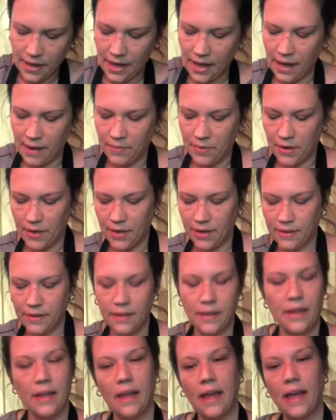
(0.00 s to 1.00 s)
I'm gonna
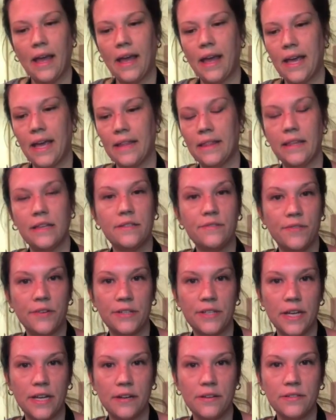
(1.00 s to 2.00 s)
eat this for
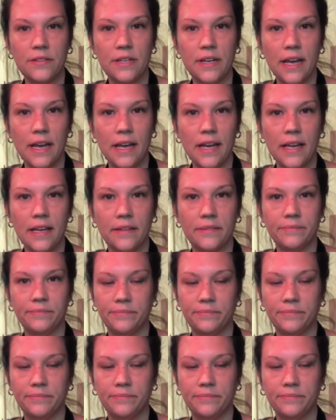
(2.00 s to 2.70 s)
dinner tonight.